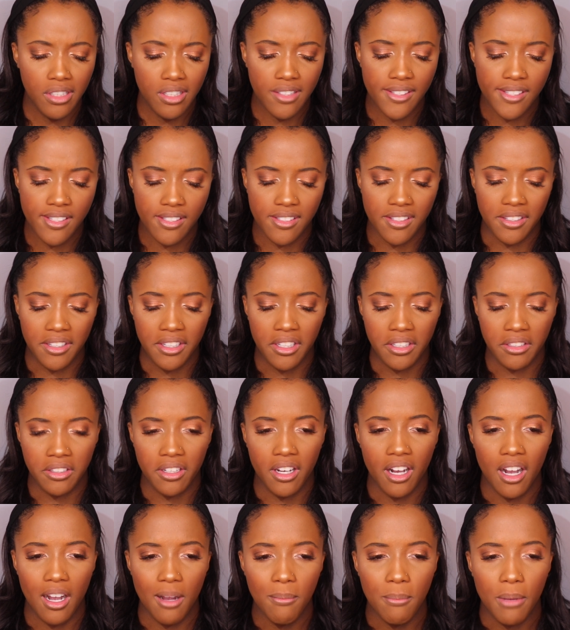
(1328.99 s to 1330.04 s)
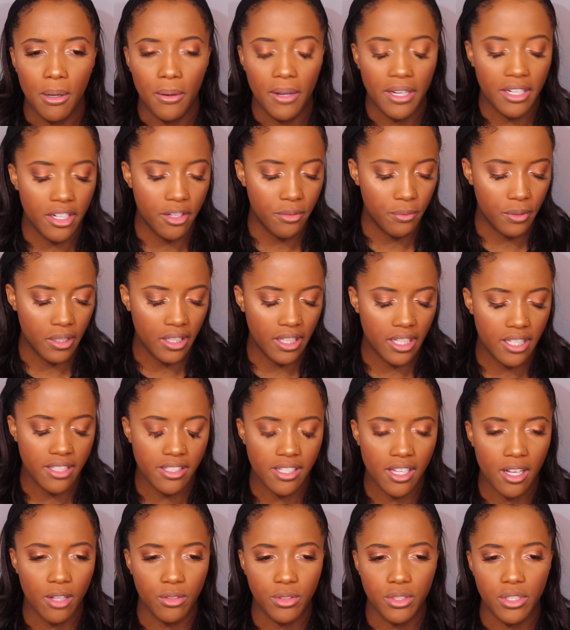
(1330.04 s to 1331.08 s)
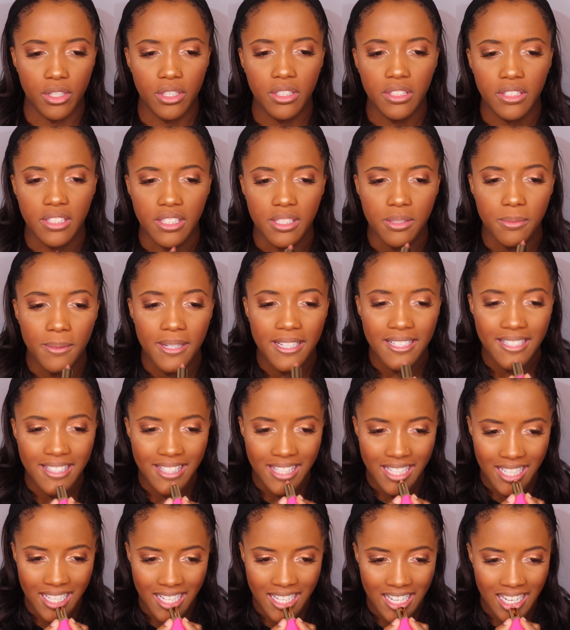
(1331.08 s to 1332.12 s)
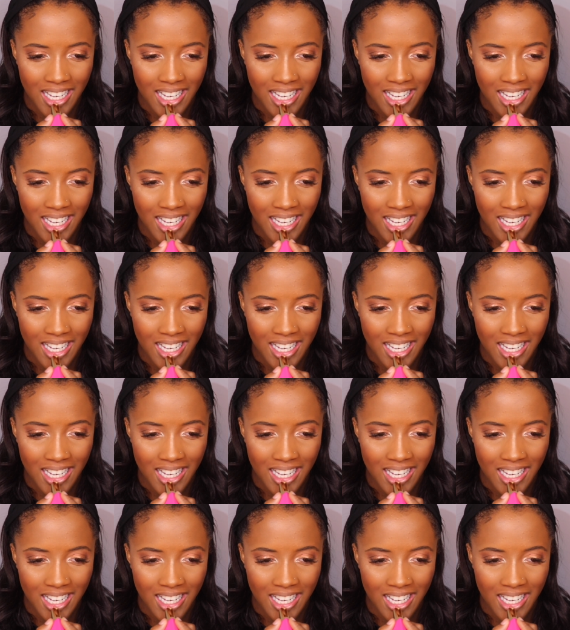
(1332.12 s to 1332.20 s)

this is a good combo. I didn't realize how dark this was.